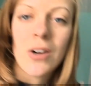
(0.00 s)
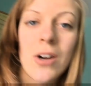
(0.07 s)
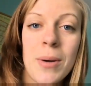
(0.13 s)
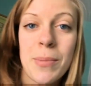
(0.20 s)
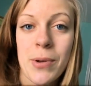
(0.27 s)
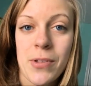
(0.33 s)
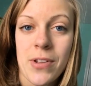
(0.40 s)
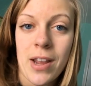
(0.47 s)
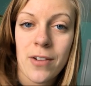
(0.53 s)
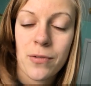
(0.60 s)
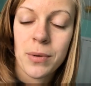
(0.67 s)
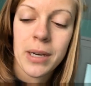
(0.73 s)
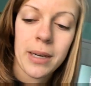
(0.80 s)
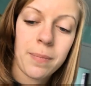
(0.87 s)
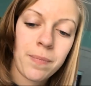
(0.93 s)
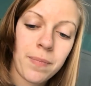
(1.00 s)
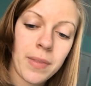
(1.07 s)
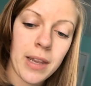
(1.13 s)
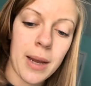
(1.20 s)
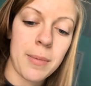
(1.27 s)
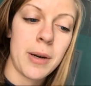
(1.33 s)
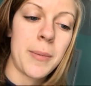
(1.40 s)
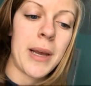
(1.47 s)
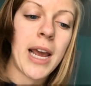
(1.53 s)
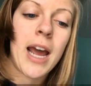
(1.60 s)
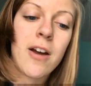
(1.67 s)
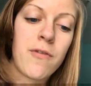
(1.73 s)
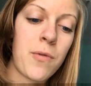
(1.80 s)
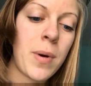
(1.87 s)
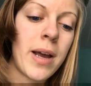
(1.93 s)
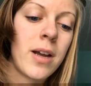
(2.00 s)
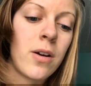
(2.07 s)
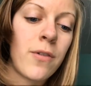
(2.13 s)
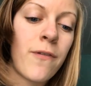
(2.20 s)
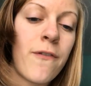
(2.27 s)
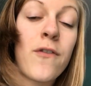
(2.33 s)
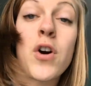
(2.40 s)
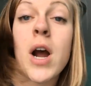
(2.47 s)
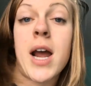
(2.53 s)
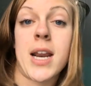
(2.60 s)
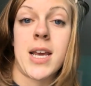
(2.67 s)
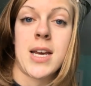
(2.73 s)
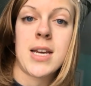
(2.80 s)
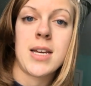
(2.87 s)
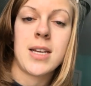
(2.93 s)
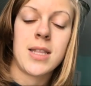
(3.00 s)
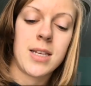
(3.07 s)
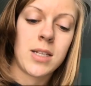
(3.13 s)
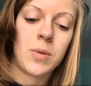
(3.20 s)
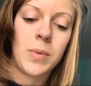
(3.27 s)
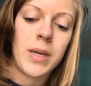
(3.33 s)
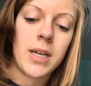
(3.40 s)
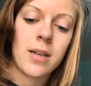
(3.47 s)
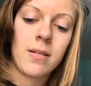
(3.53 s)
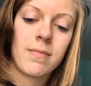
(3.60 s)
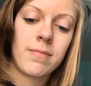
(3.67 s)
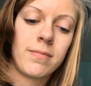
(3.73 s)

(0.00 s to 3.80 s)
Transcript: Almost halfway. I'm gonna be halfway on Friday this week.